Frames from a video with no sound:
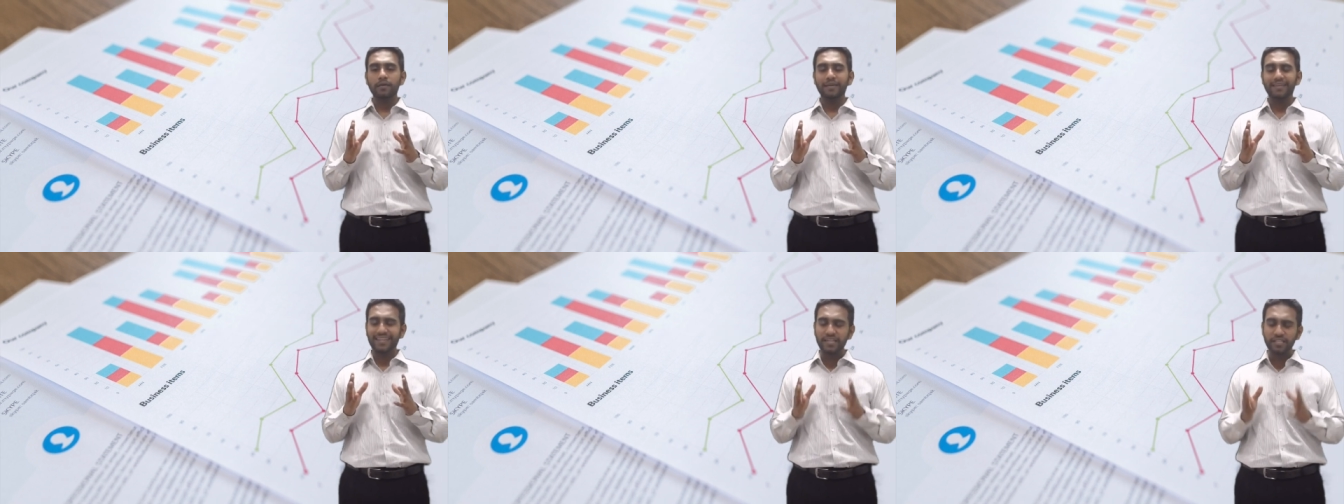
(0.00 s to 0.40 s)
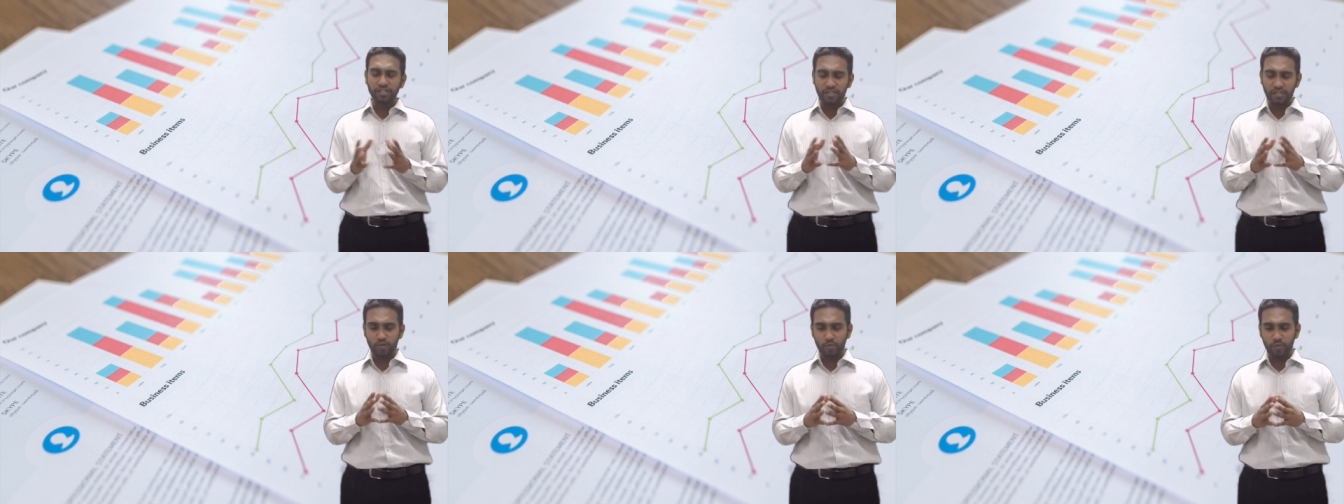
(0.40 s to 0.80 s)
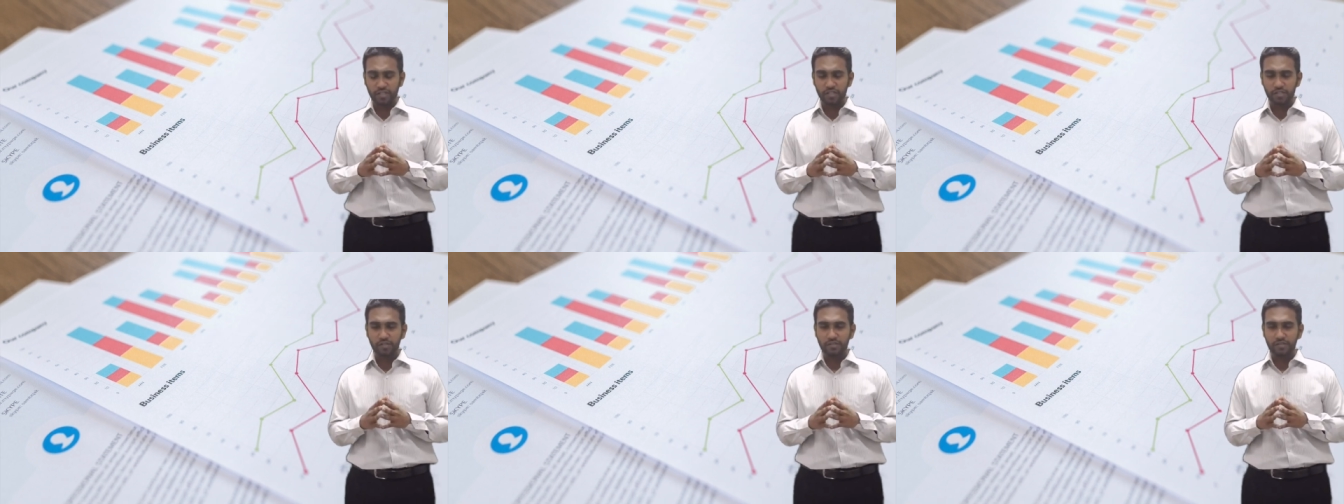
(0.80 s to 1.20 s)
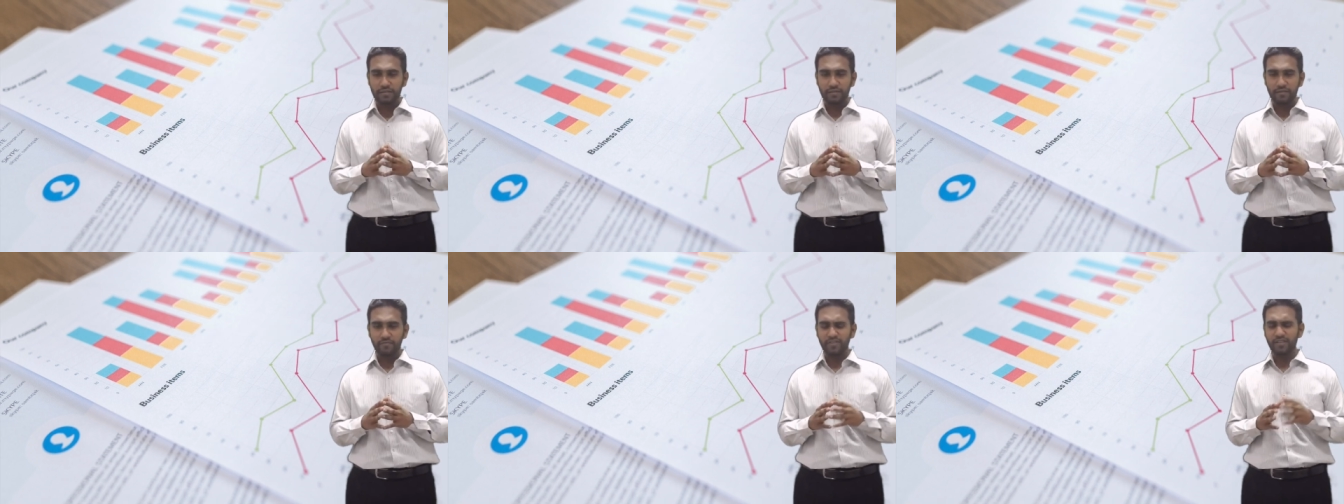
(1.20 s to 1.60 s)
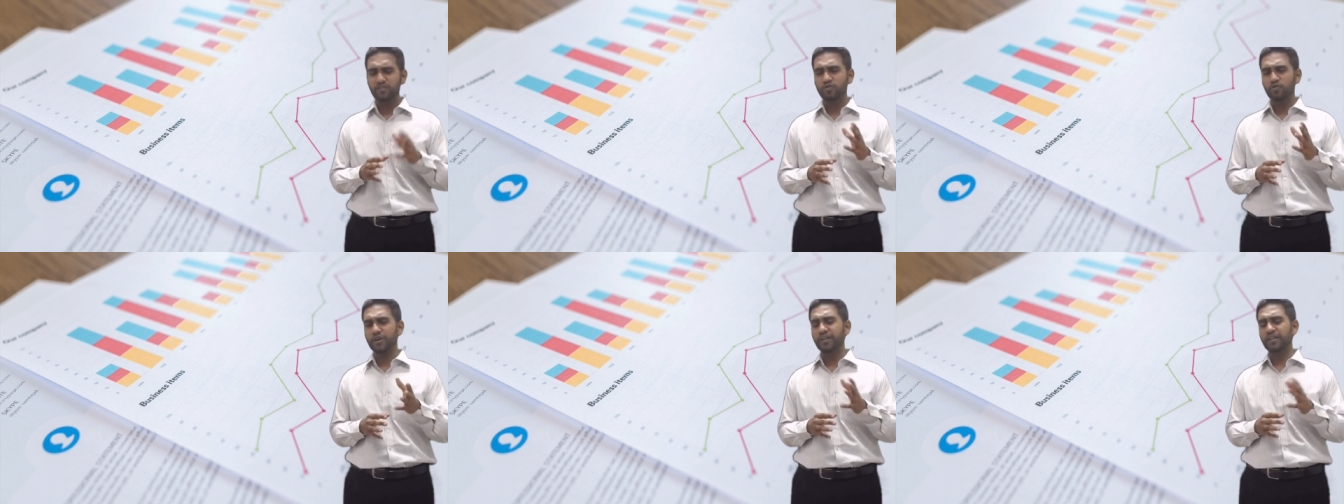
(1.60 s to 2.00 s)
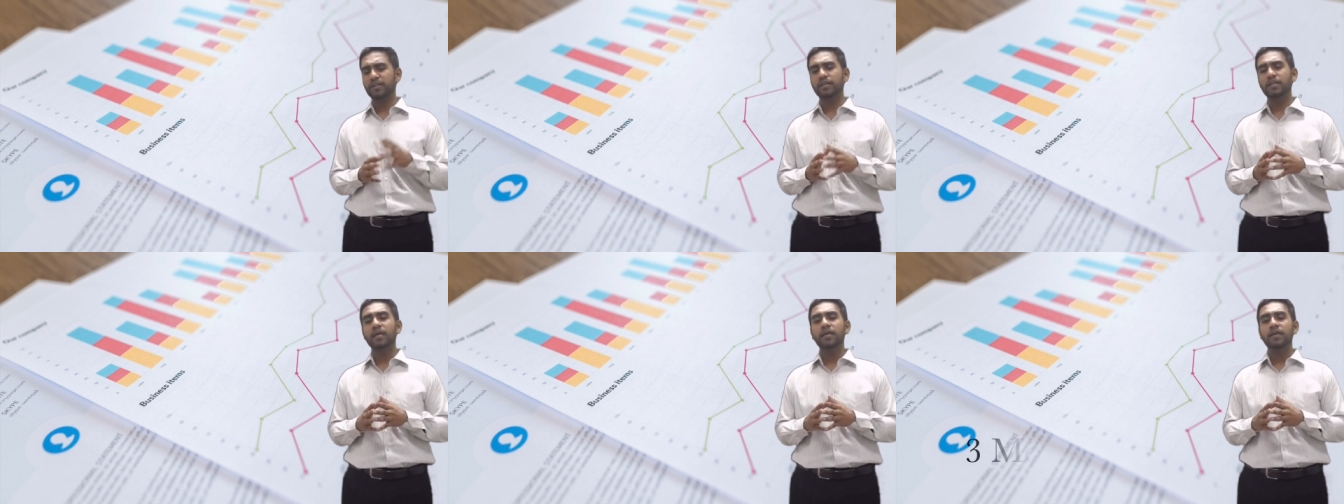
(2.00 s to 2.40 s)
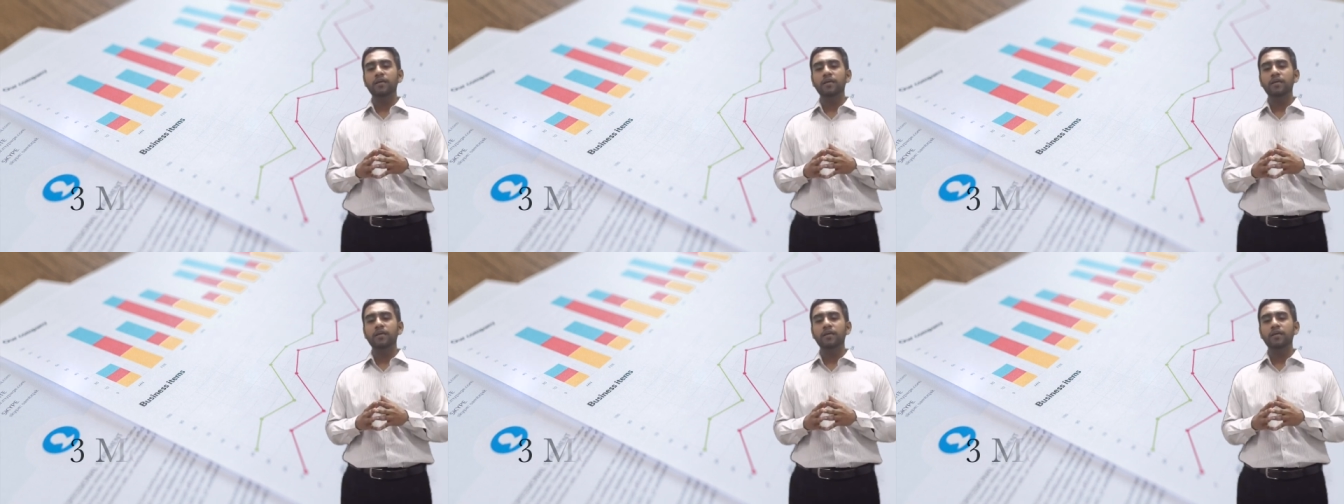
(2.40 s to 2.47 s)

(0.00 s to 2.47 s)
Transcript: In addition to which, we'll throw in